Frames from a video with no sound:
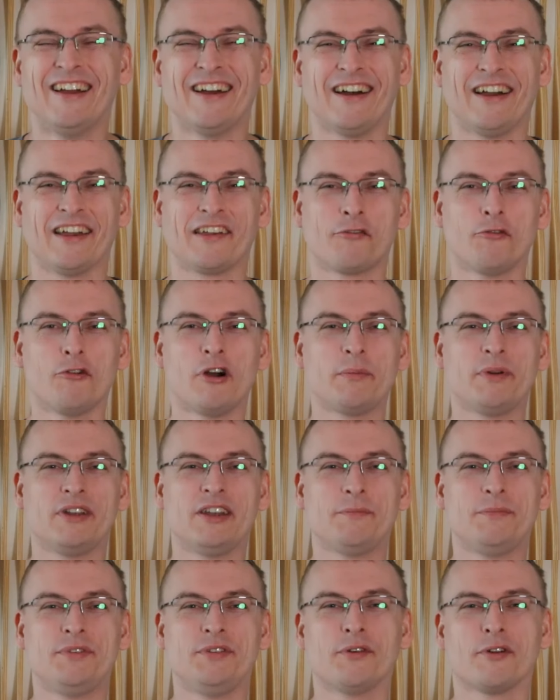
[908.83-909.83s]
I grew up in
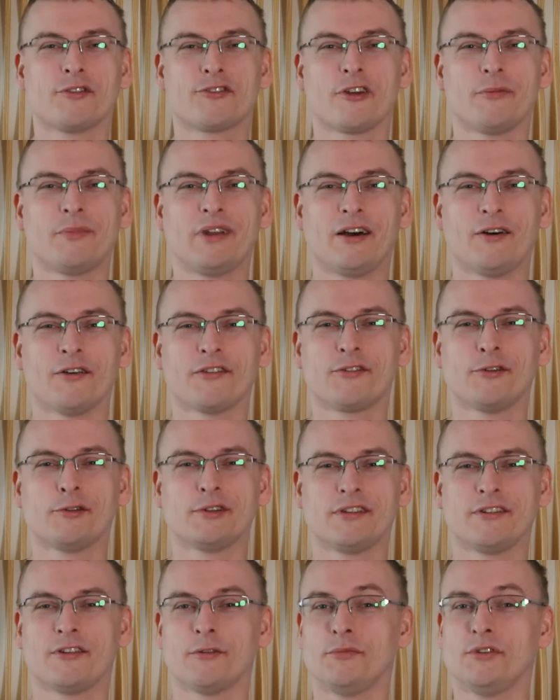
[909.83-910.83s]
a pure German
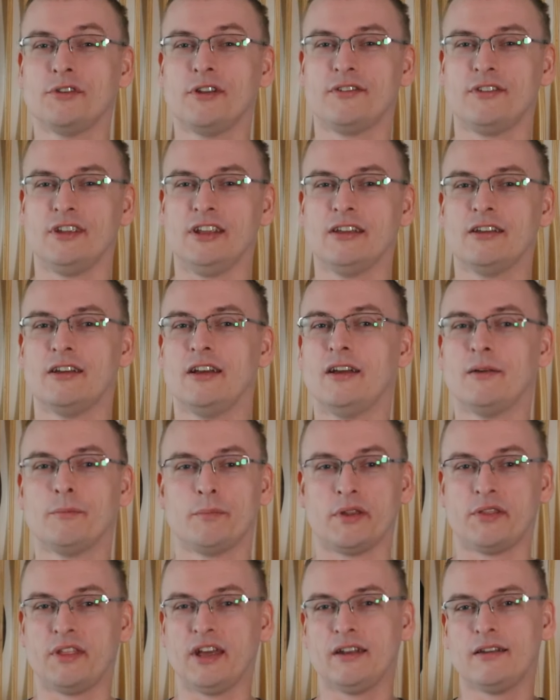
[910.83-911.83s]
household and community,
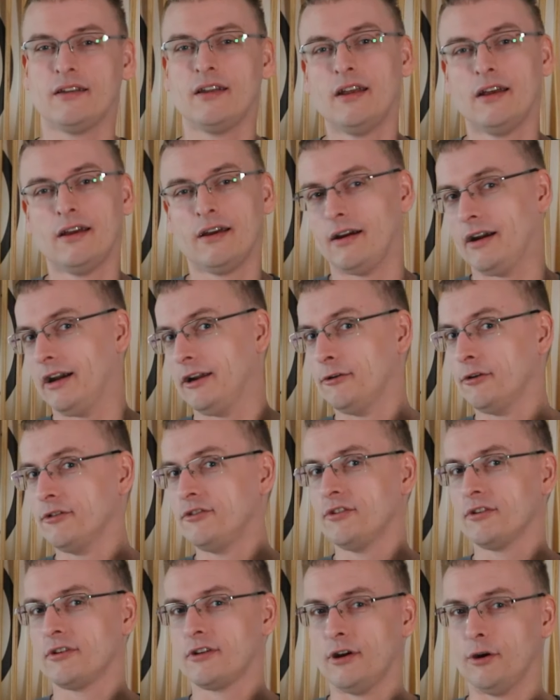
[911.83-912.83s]
but then I learned
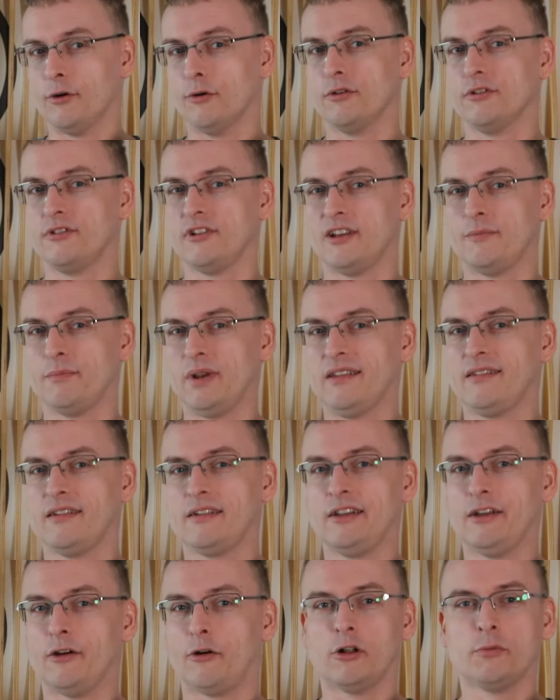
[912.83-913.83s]
to code, and
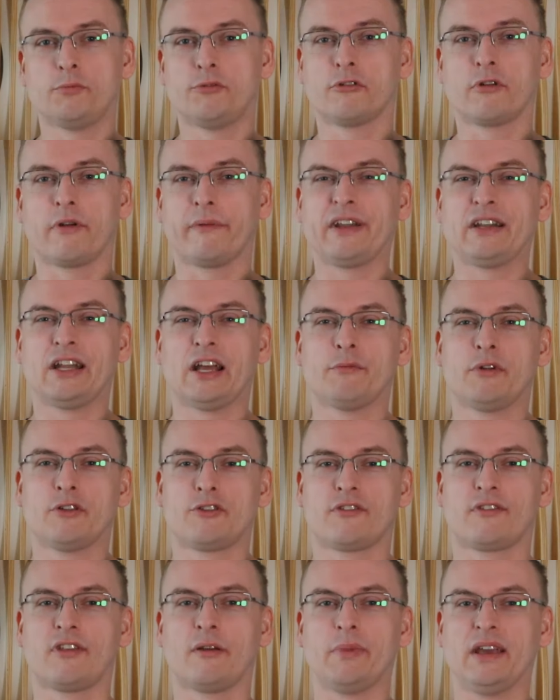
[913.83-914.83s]
basically all programming
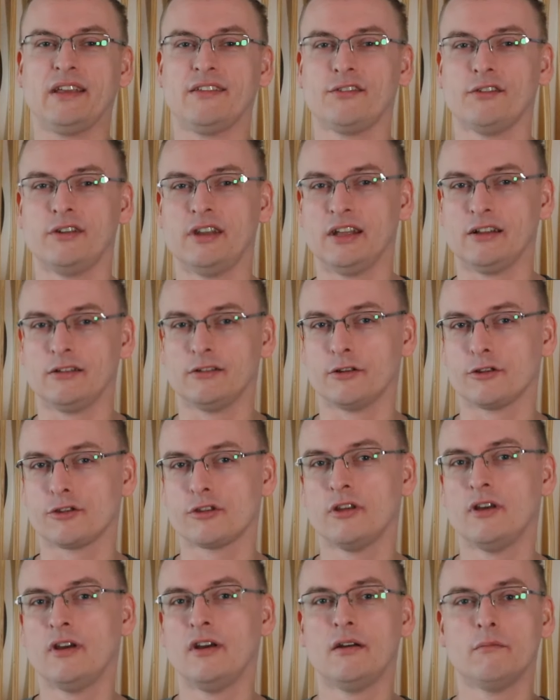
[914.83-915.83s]
languages are based on
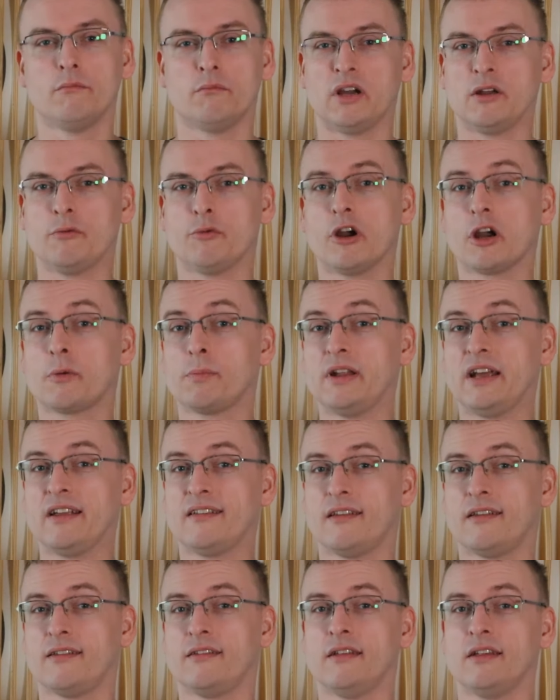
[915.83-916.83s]
English. My
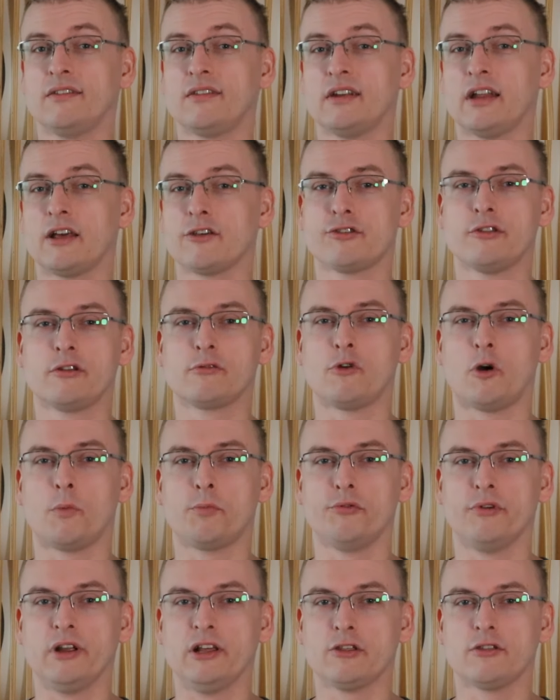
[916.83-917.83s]
workplace is an international
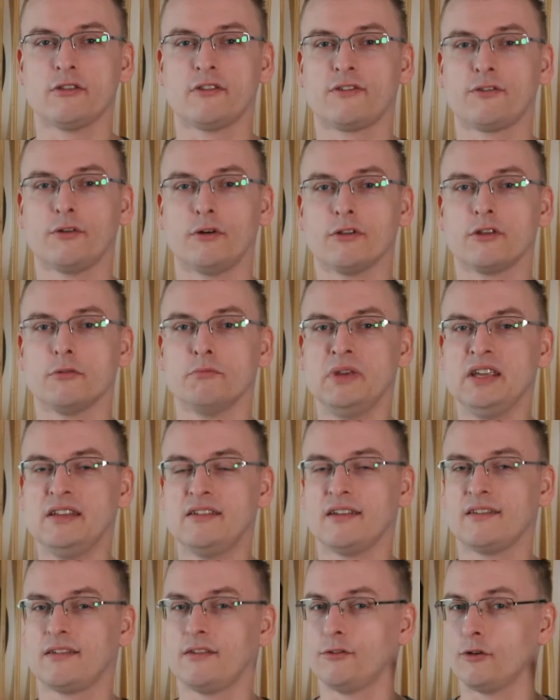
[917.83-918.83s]
corporation, so all the
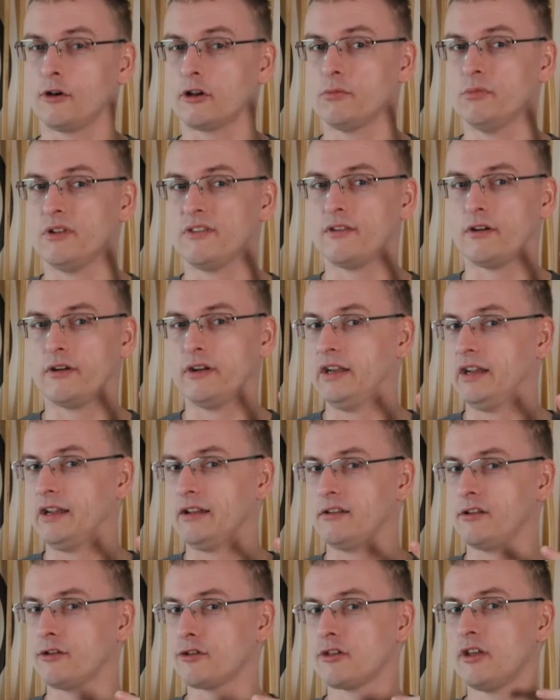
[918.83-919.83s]
meetings and documents are in
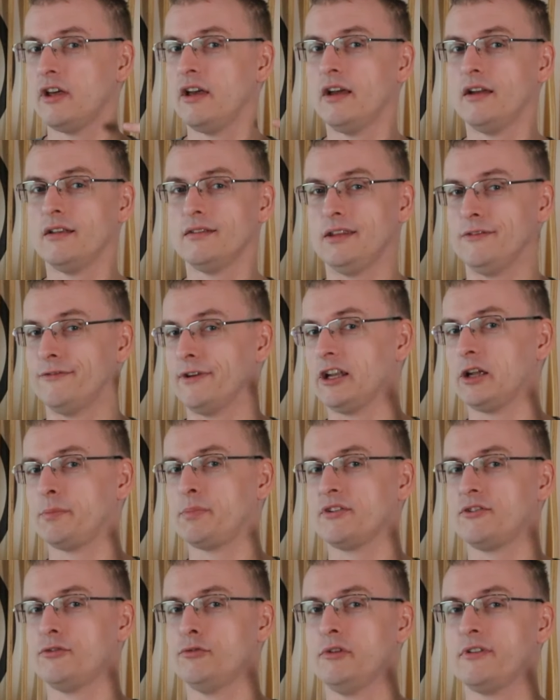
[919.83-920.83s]
English.
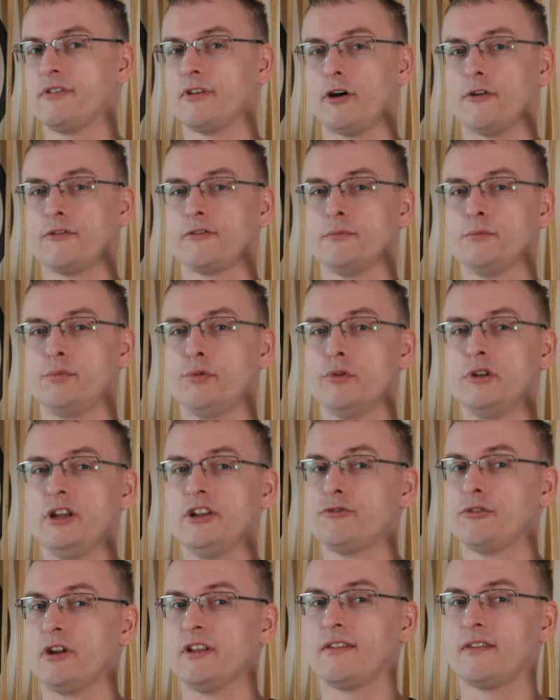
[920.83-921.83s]
Developer tools are often poorly
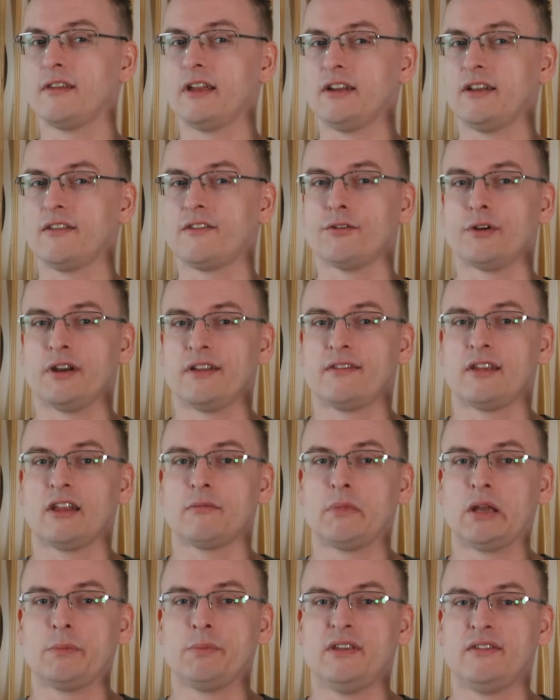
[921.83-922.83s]
translated, so I
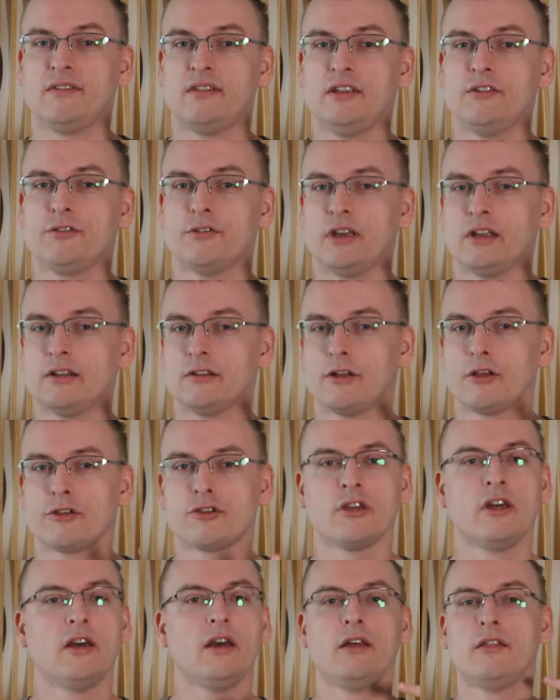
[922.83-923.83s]
set my PC to
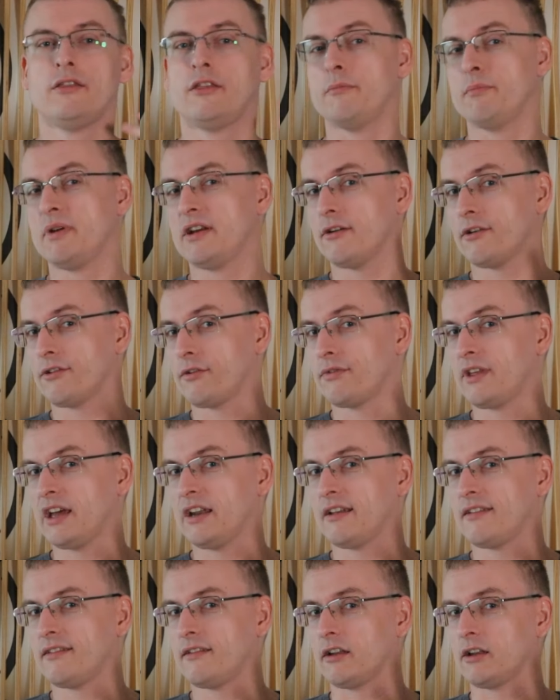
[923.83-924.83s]
English. Then because of that,
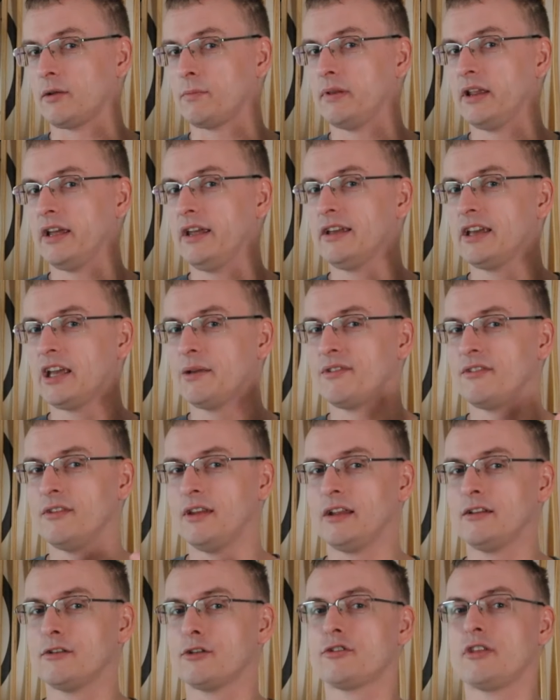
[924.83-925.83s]
I started playing games in
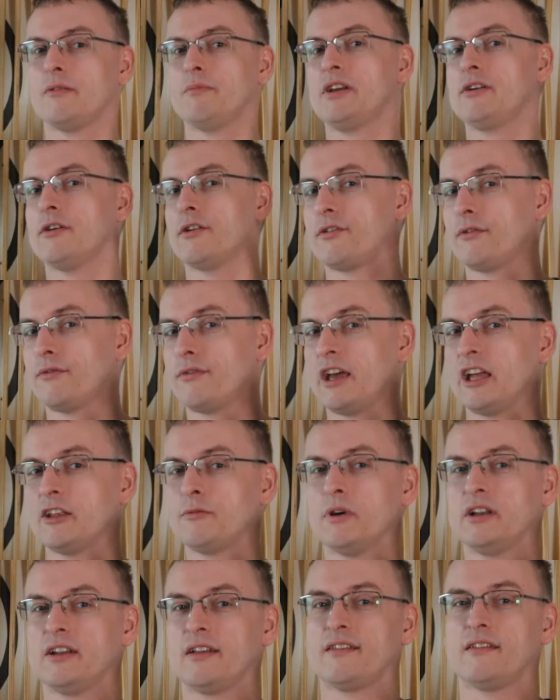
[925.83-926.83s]
English. Then because of that,
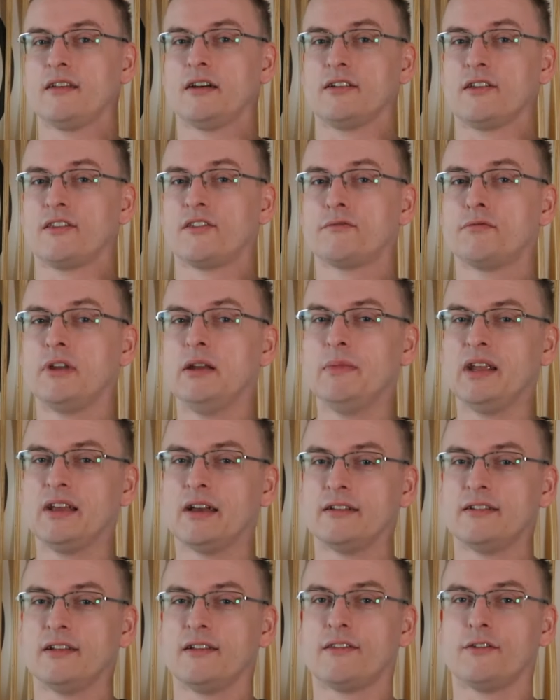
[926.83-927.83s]
when I started streaming,
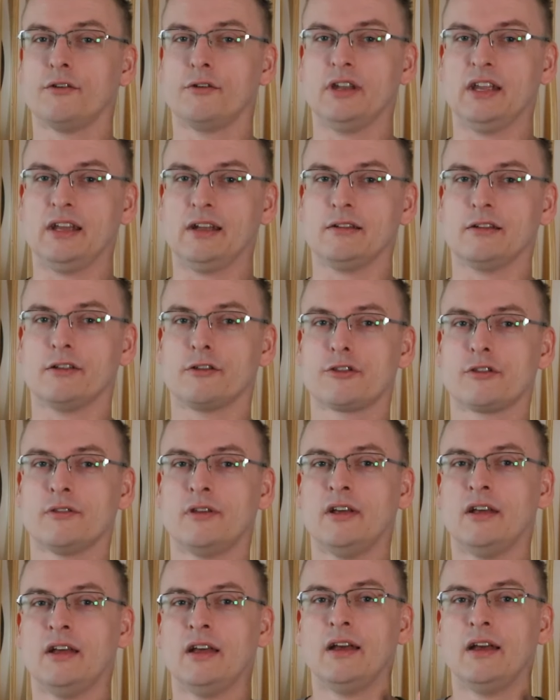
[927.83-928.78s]
I did so in English.